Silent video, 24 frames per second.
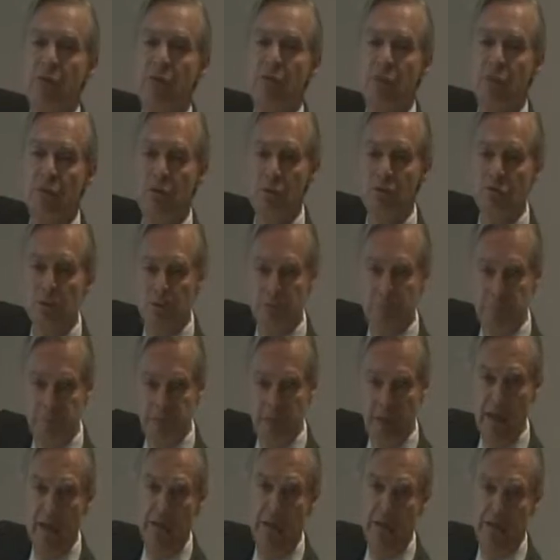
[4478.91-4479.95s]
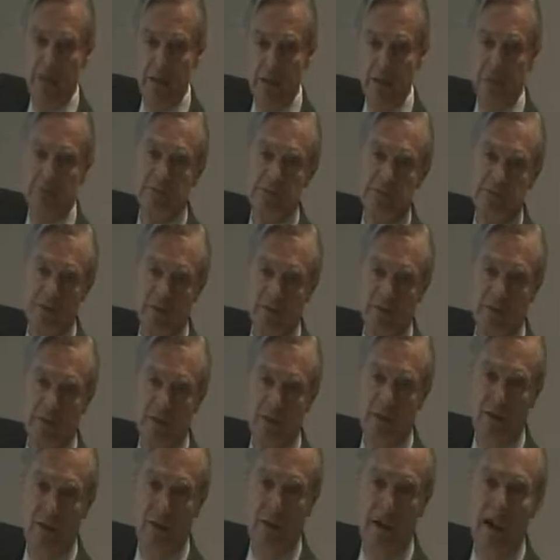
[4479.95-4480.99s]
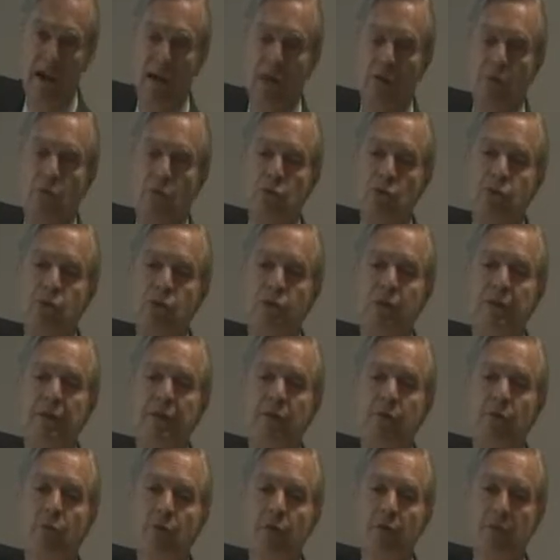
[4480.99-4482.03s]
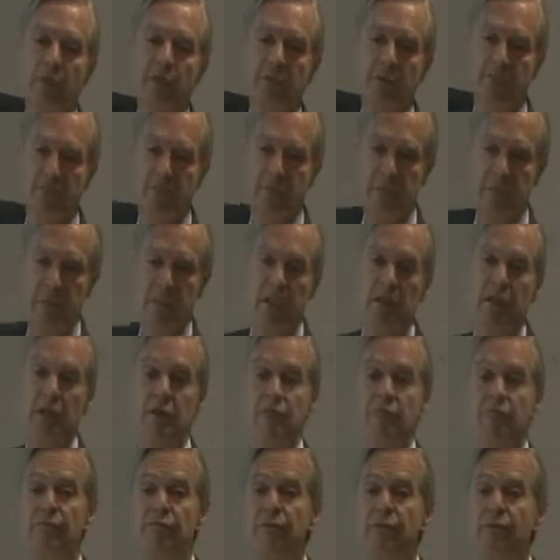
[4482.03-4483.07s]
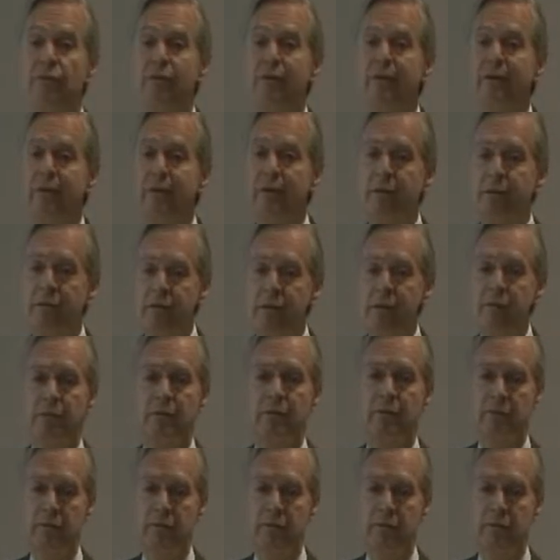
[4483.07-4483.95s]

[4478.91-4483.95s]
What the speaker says: I'm going to lose many things. And who's going to be the winner? A foreigner.